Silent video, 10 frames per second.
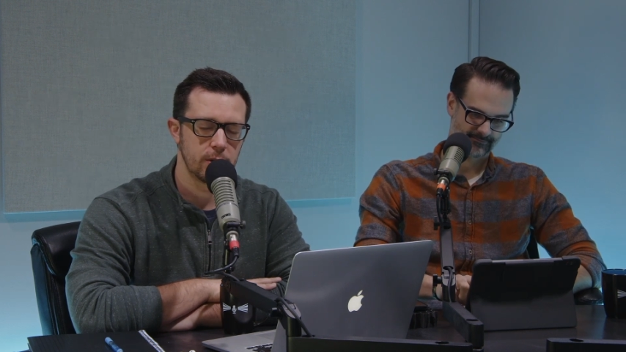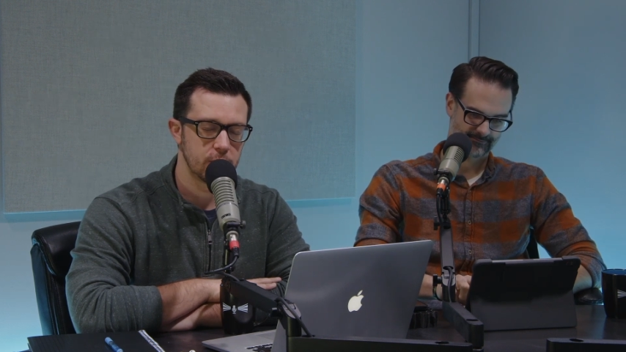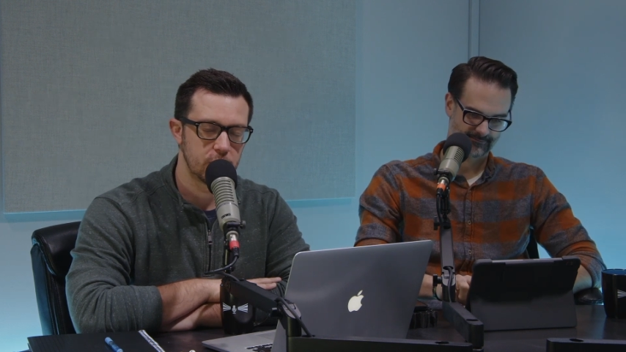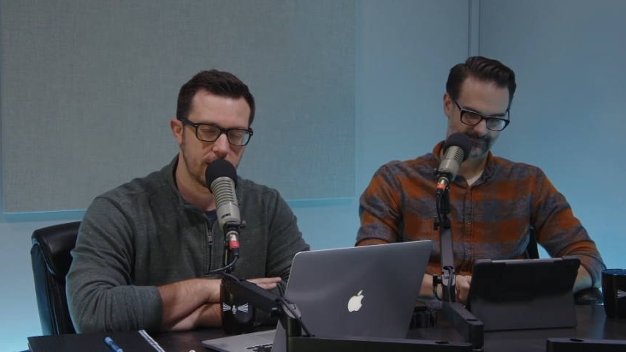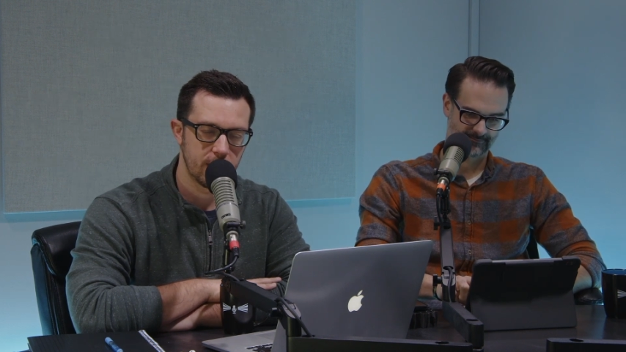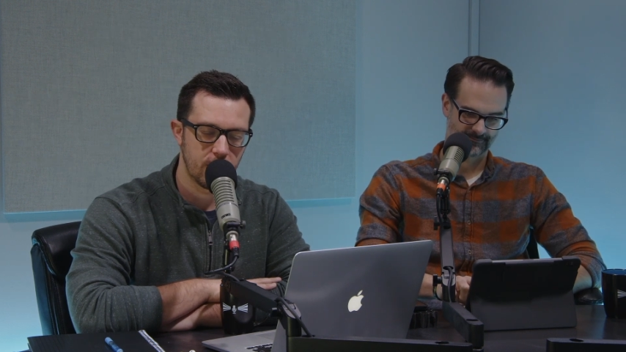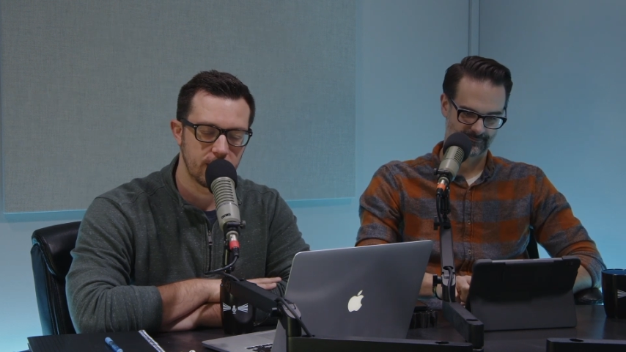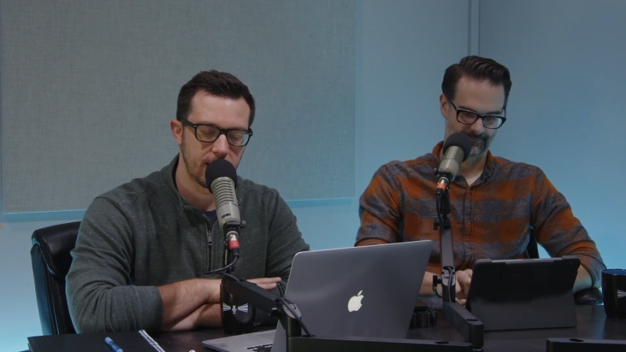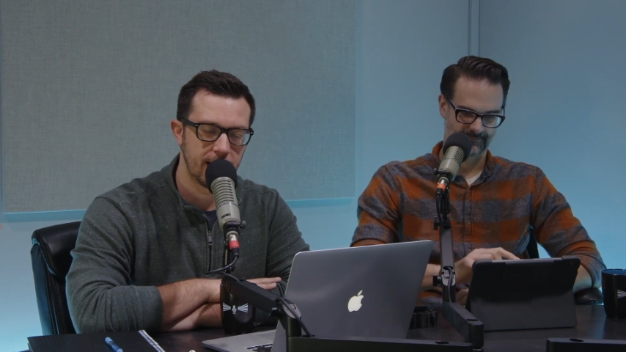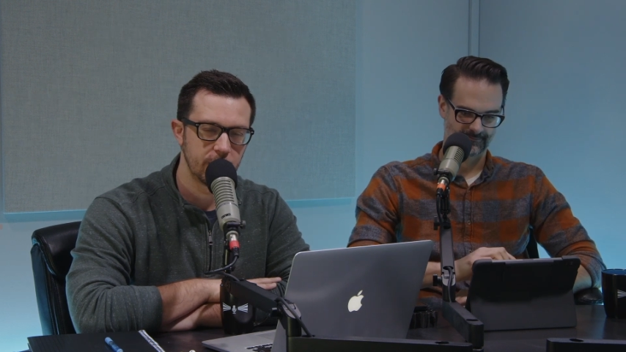Speaker 1: can share it
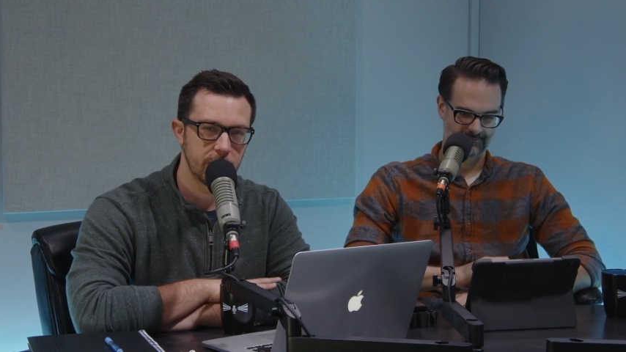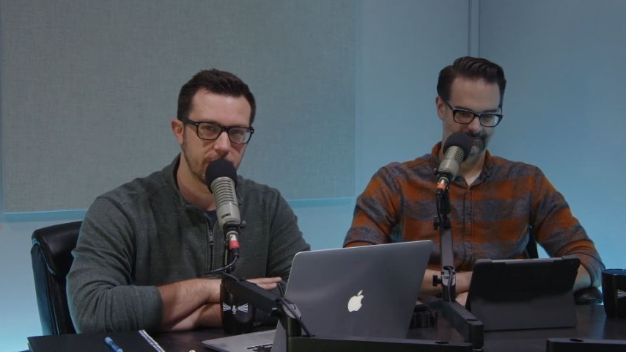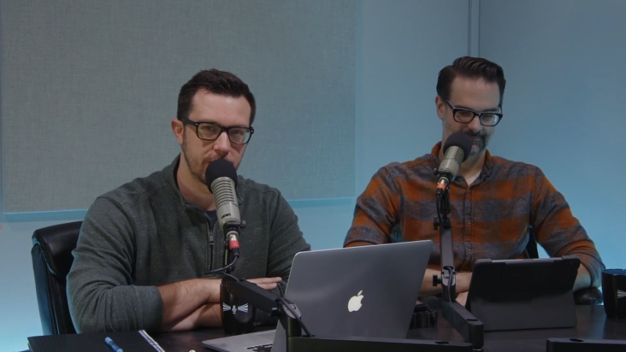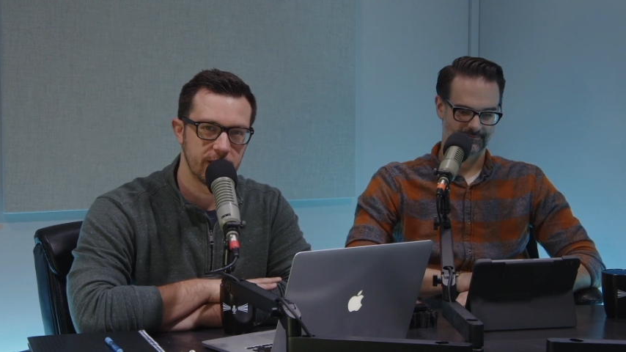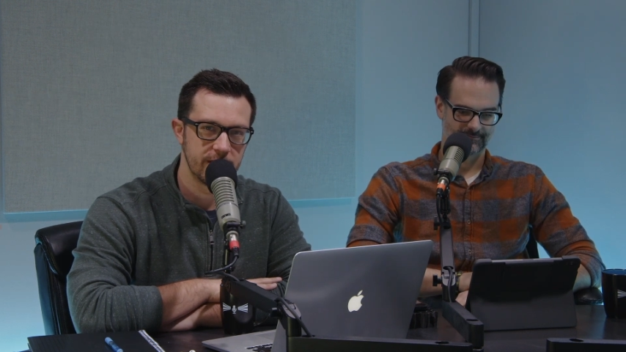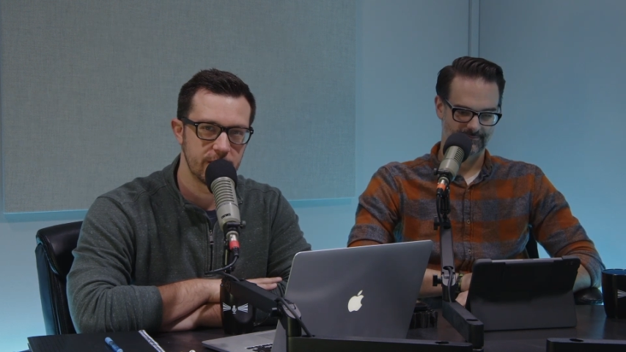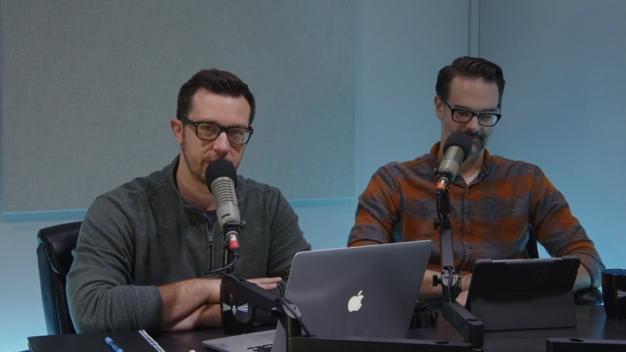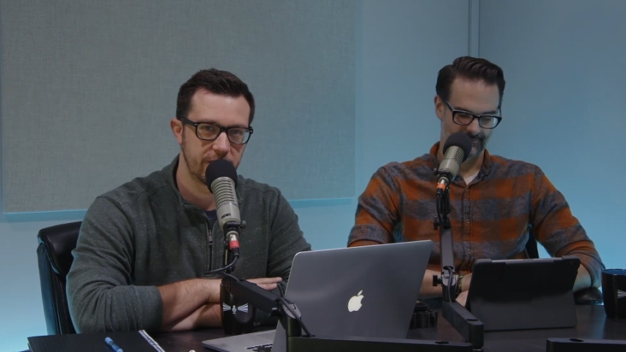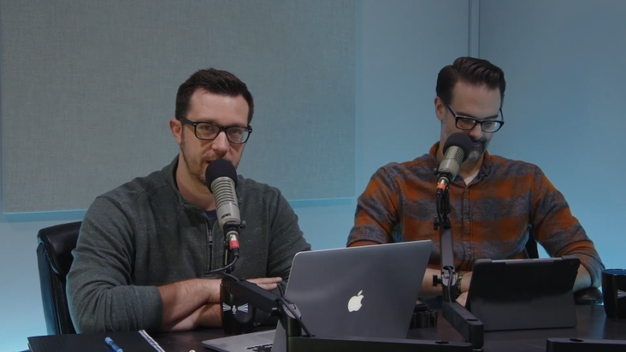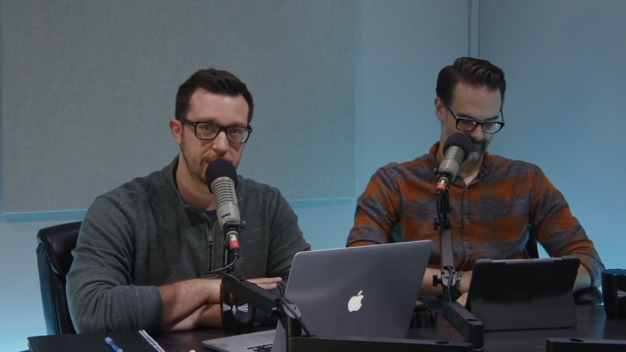online with your friends and your
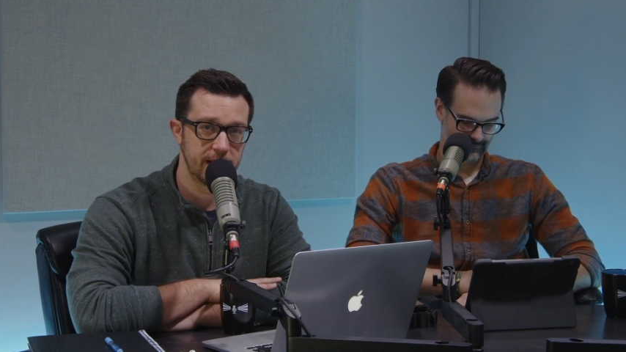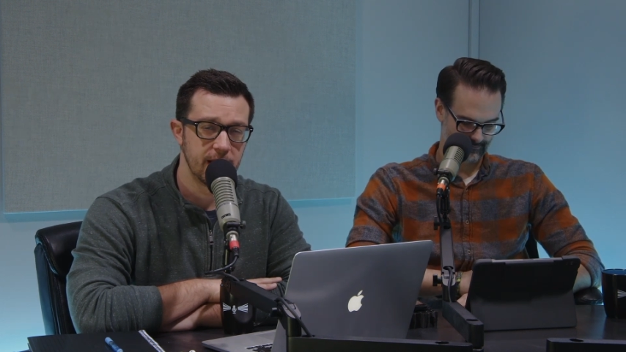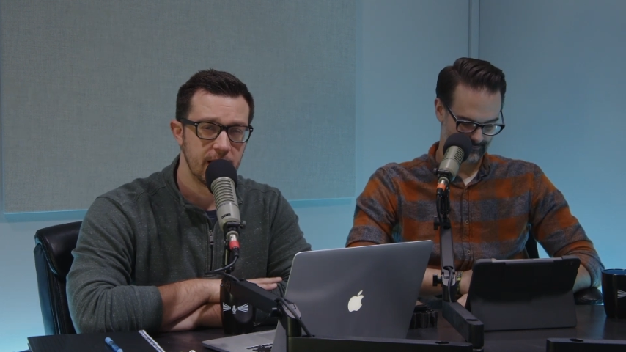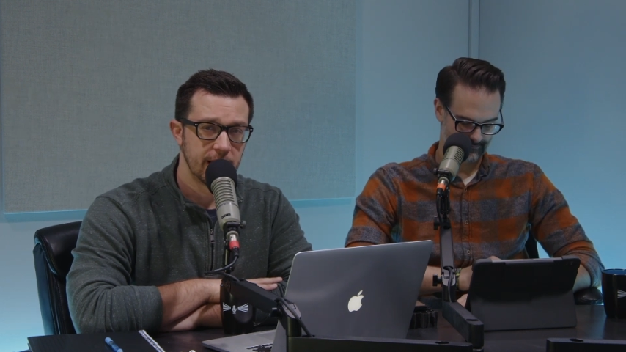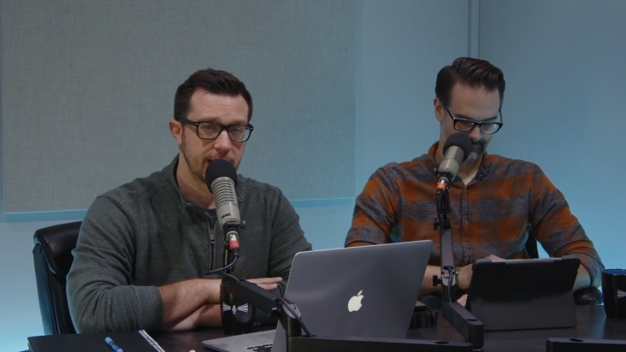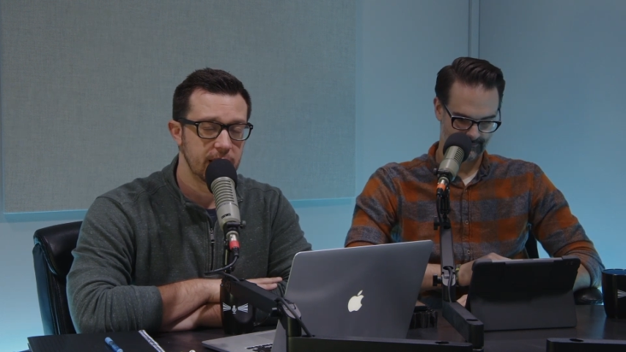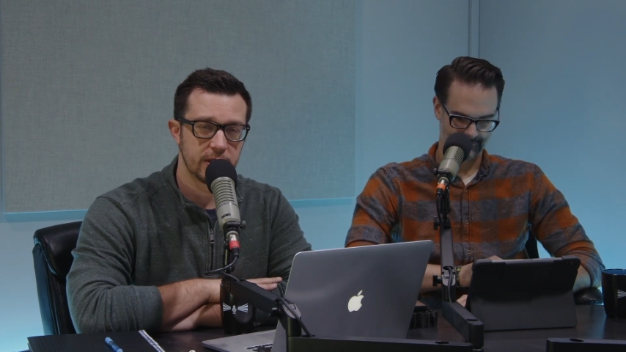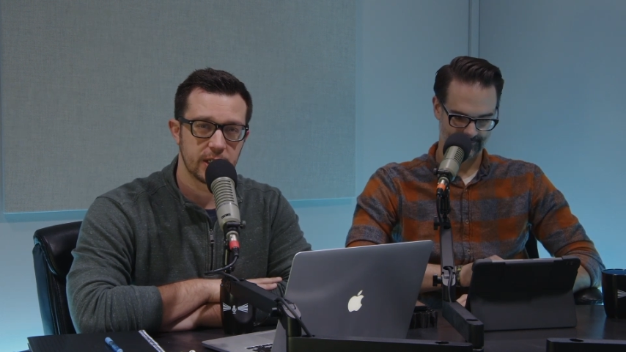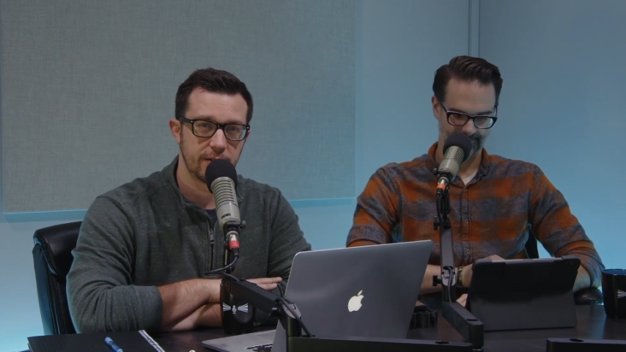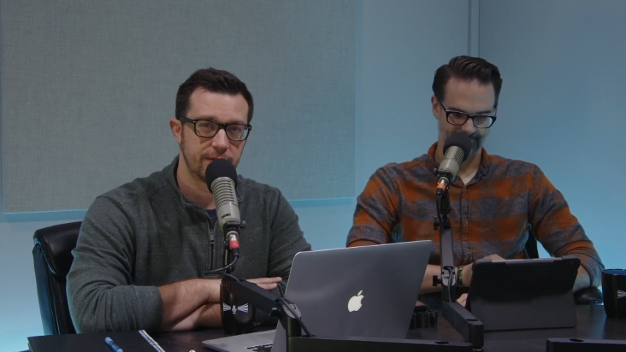family. You can leave
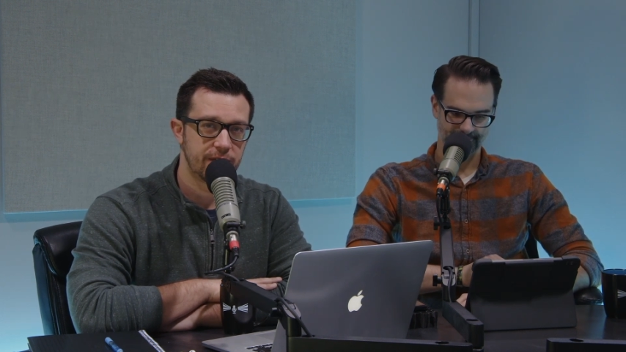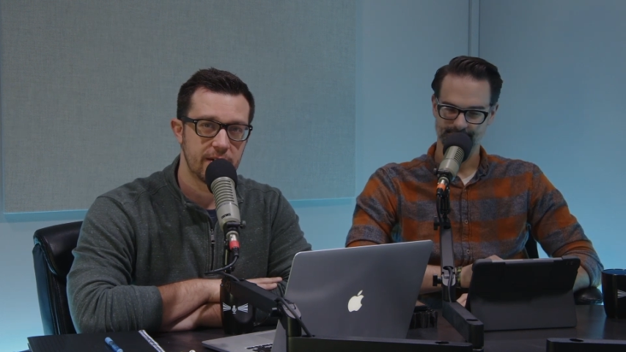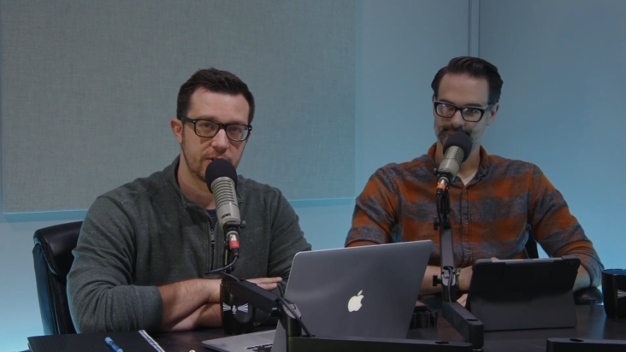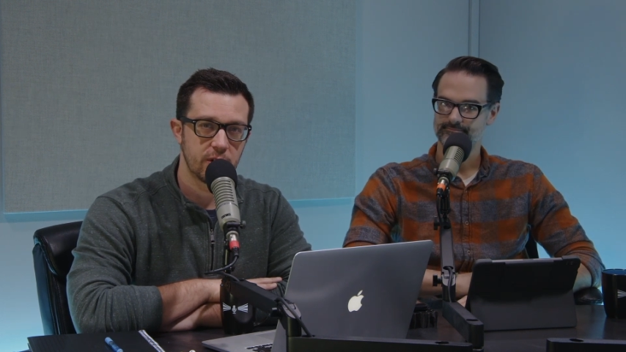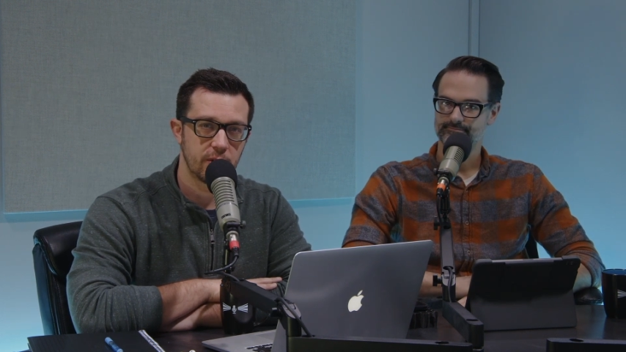us a good five star